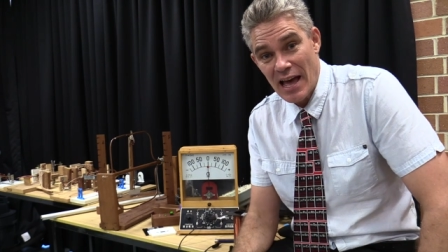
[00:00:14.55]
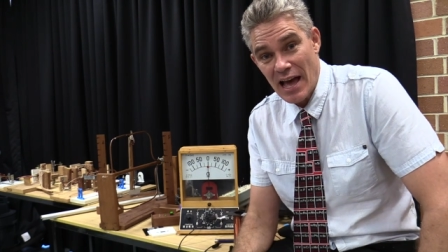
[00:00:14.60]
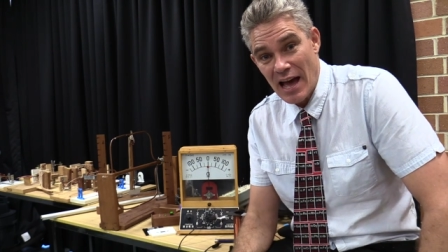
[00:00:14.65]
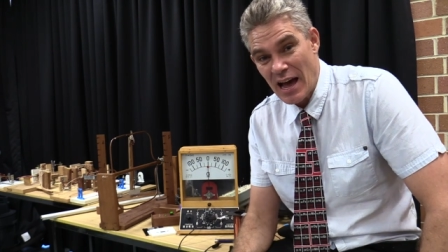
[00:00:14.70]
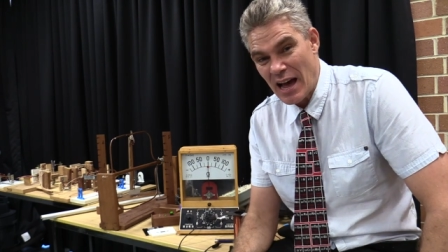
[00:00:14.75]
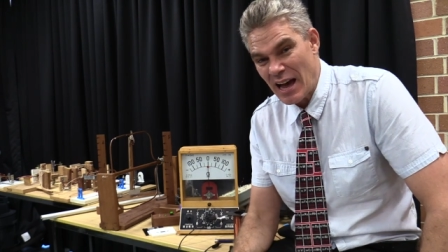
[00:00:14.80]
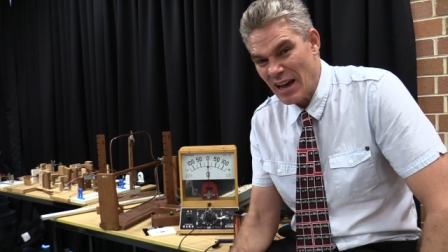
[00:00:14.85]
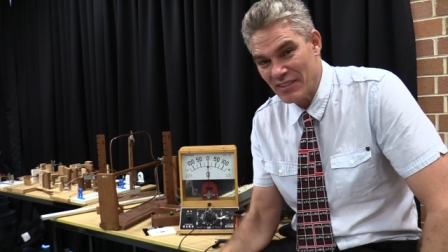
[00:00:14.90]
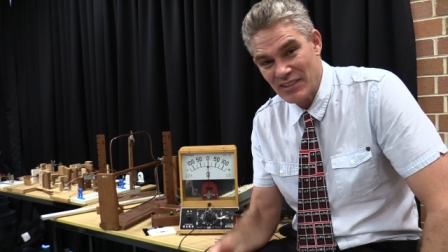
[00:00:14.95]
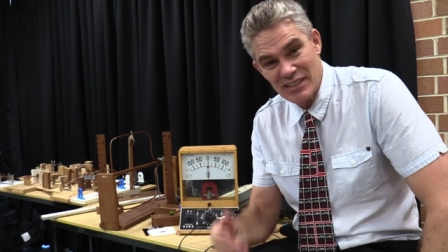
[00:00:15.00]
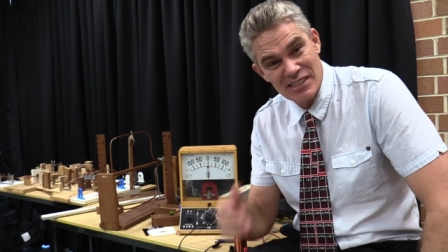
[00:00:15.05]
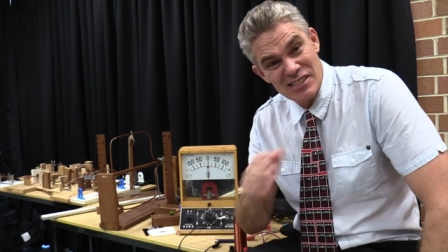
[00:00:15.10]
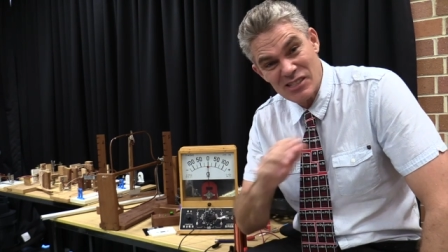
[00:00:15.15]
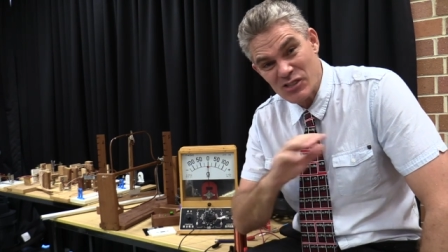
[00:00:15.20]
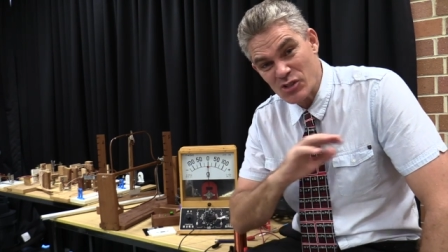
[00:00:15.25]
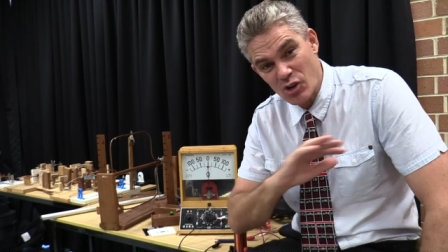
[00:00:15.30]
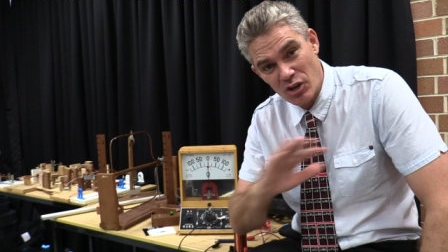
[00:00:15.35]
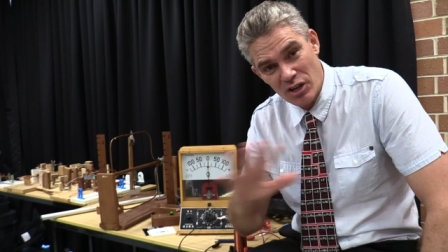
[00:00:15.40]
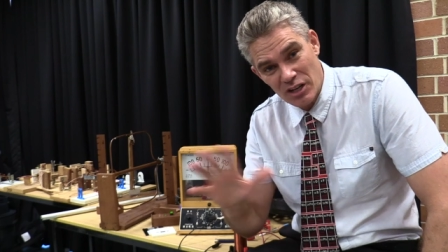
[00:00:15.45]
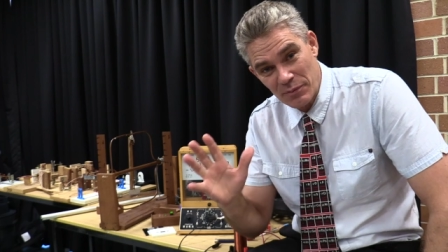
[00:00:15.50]
Uh, this is
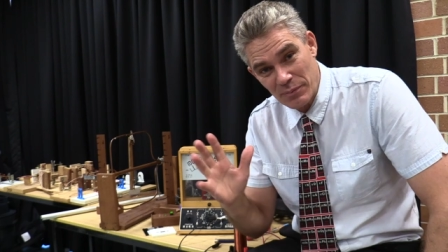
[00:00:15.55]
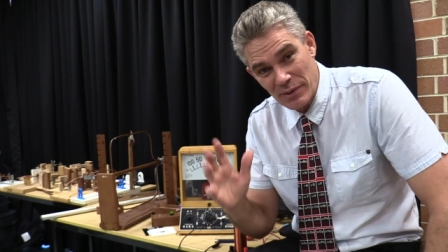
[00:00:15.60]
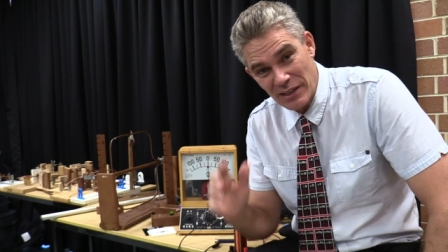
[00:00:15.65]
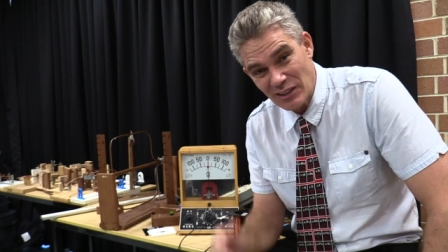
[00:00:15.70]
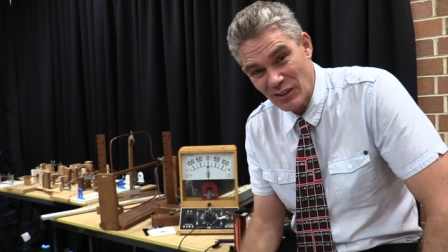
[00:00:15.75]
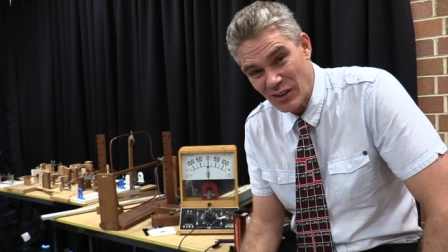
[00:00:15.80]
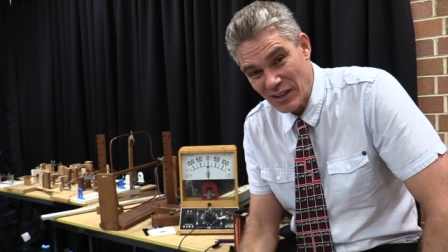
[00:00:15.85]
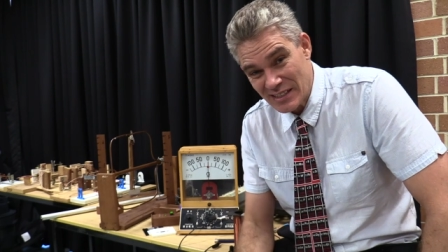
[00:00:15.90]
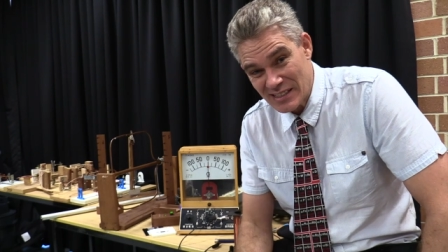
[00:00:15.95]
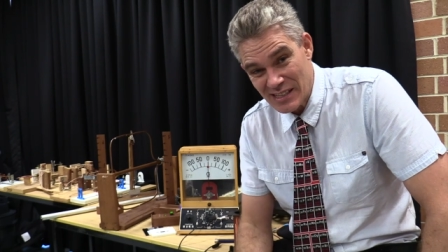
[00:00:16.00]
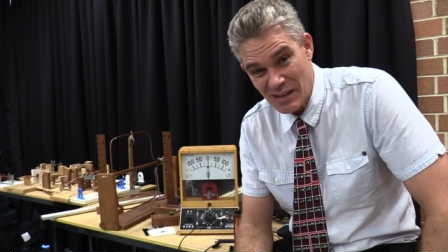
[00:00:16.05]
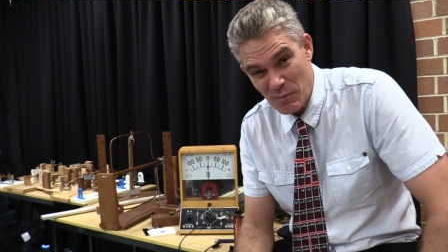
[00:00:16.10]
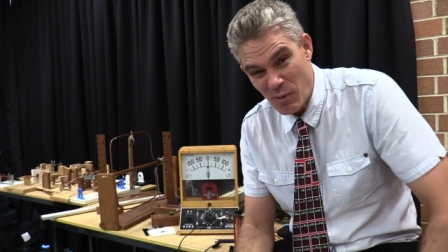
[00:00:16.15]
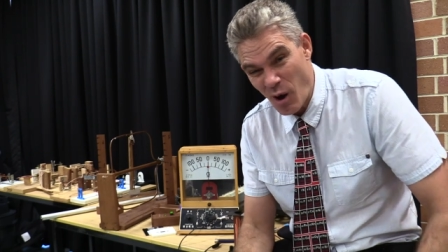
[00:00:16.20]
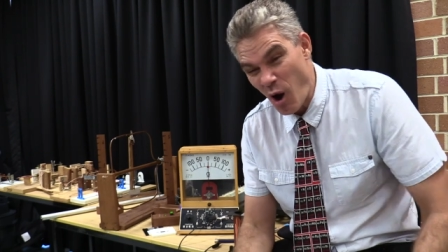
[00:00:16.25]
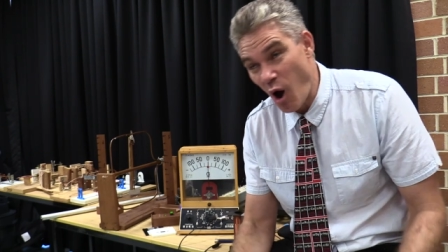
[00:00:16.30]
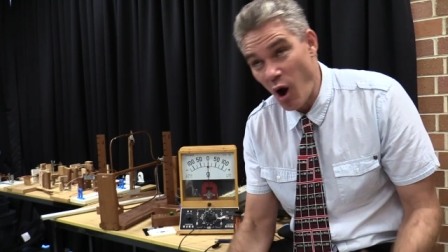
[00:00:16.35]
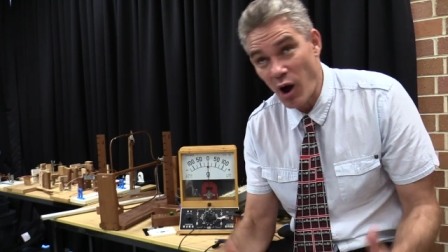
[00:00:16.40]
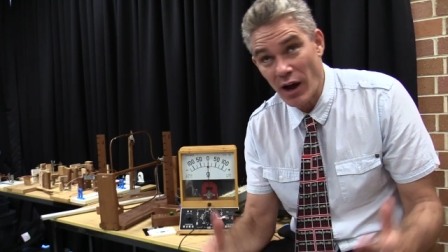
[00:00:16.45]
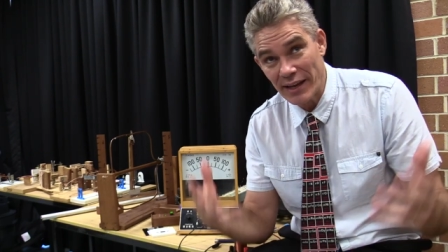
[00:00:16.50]
not going to be like some
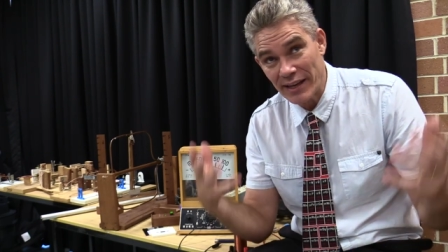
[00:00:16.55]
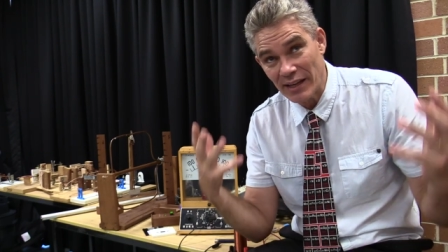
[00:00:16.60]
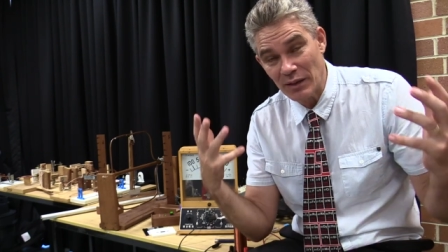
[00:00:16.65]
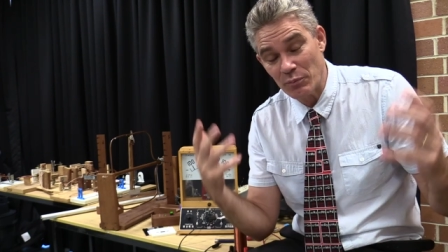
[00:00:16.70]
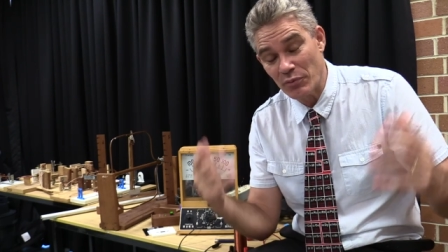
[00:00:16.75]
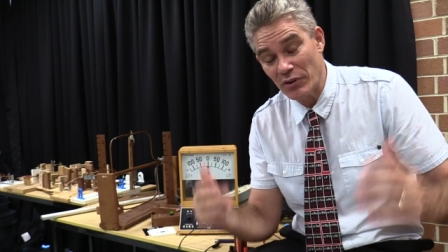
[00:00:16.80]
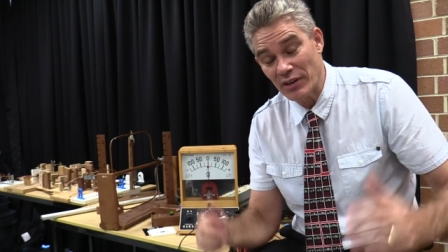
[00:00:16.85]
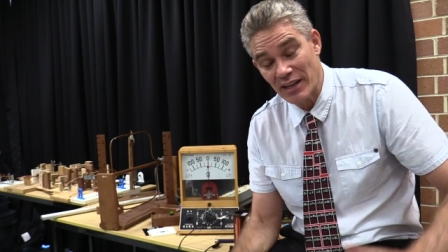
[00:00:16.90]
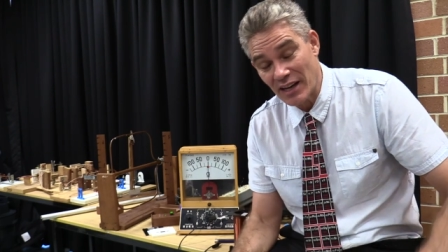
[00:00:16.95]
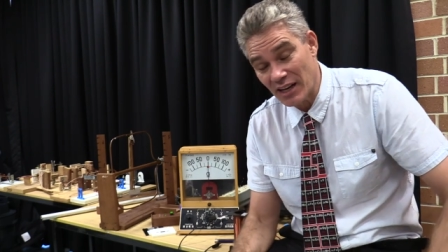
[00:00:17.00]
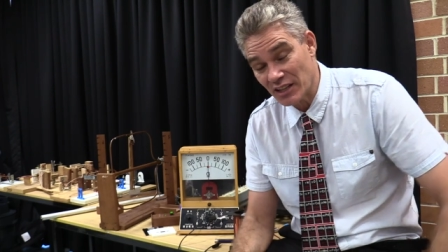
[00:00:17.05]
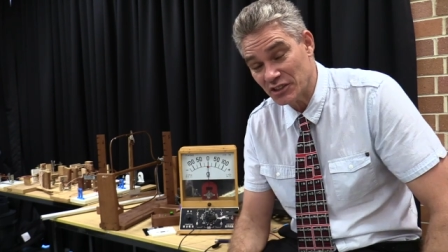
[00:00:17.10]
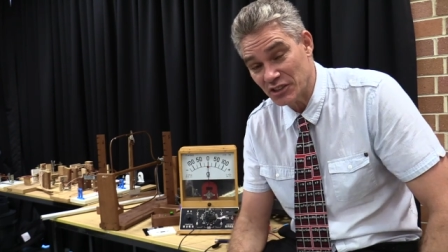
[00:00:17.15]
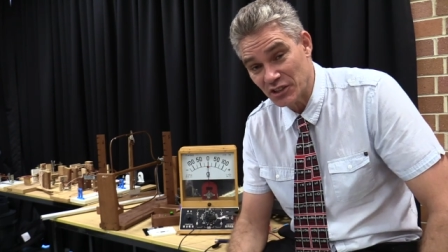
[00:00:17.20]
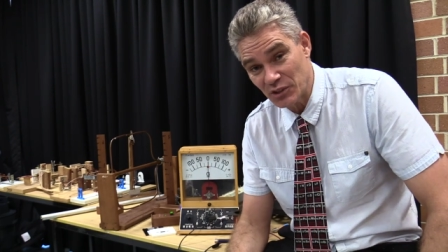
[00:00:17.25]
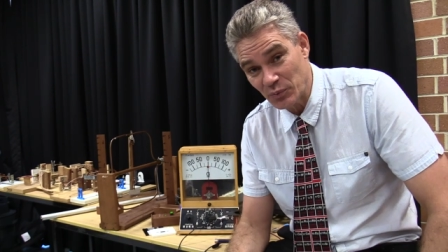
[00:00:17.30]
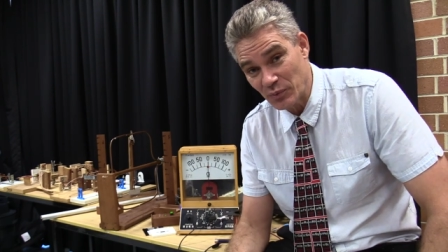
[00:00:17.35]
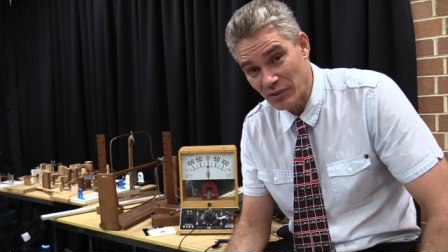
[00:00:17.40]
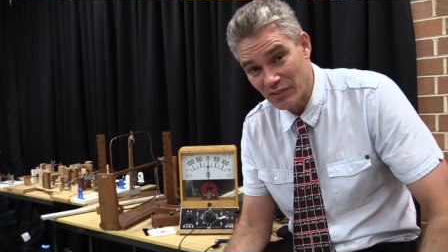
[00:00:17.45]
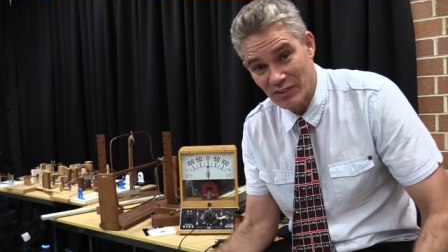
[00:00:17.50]
high-end
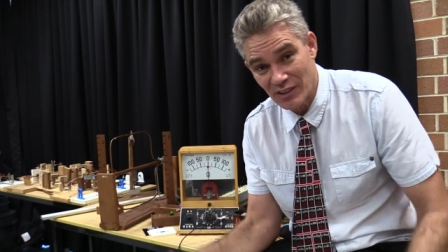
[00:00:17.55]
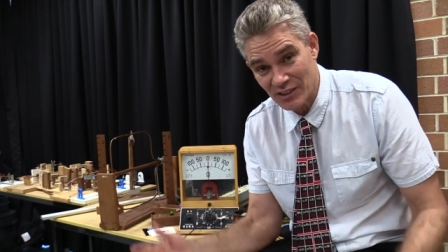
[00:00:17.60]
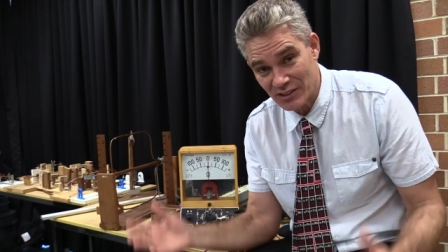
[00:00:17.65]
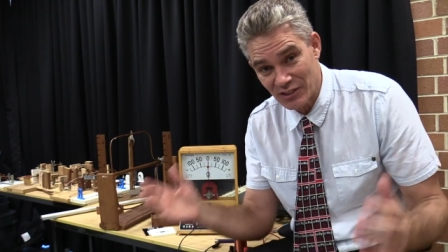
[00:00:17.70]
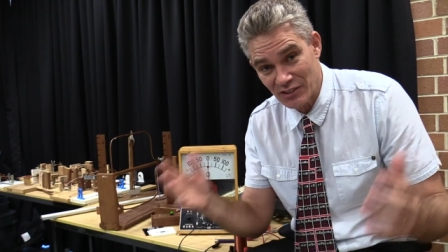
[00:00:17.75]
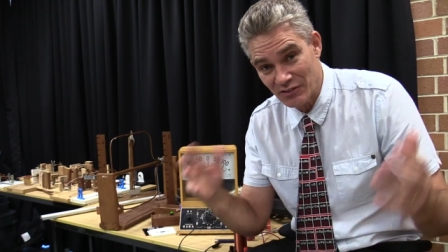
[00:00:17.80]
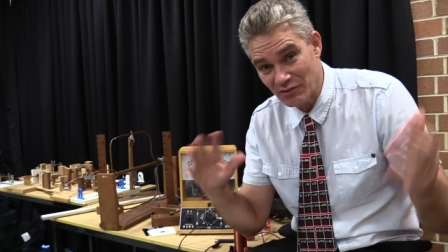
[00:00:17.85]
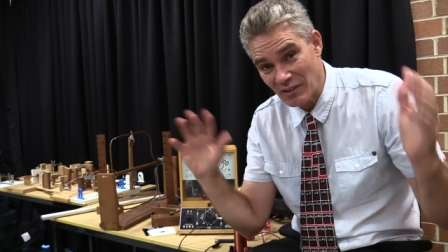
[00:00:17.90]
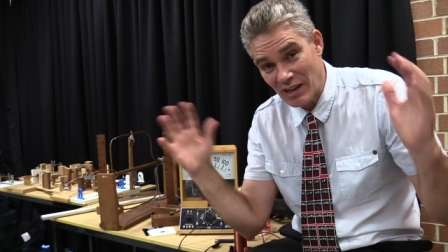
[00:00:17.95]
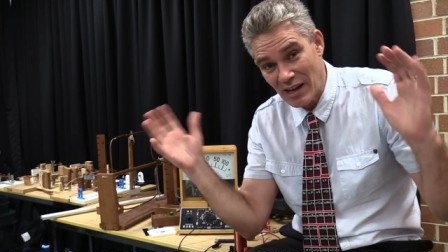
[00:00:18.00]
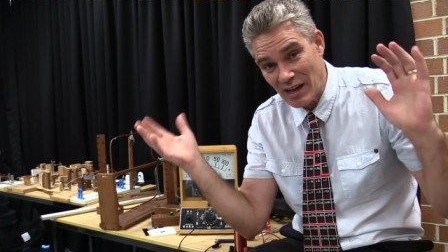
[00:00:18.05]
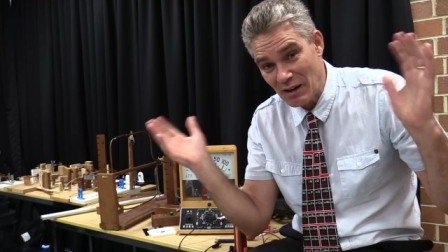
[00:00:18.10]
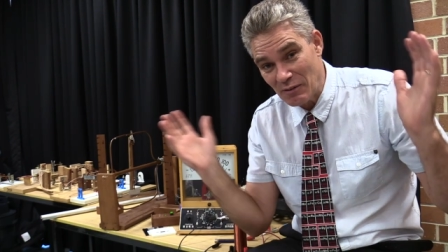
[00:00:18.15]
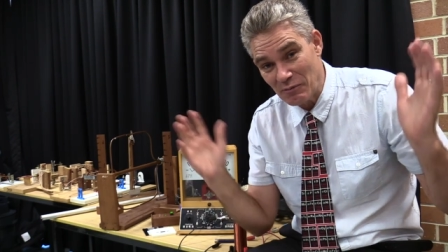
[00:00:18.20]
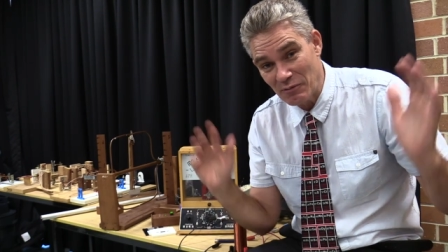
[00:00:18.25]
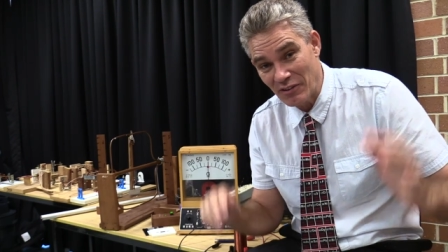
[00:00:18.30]
production with lots of um,